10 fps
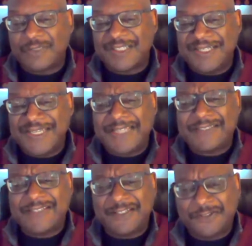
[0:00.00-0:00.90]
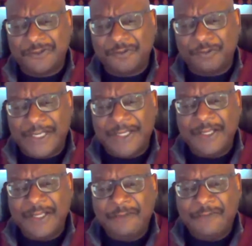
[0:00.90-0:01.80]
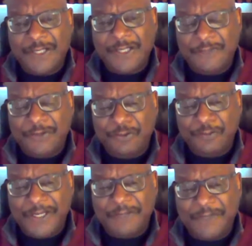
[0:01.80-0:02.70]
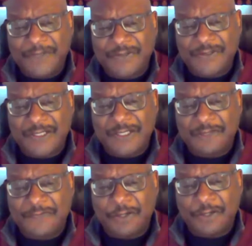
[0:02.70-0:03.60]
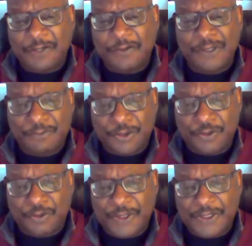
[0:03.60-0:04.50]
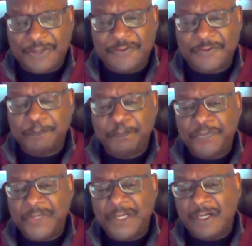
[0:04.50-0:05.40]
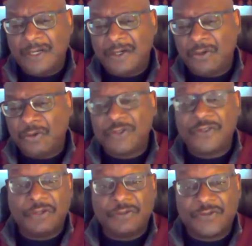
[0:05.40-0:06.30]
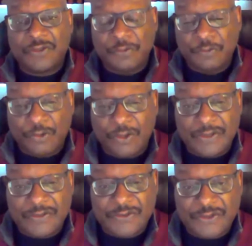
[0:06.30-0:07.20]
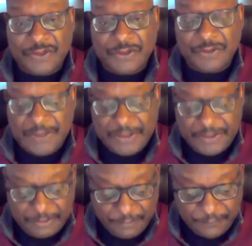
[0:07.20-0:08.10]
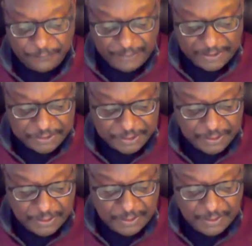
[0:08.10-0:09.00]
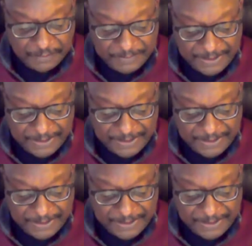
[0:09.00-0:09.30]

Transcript: that'll connect this in a way for any of you who may have missed any of our earlier recordings or those who want to get a refresh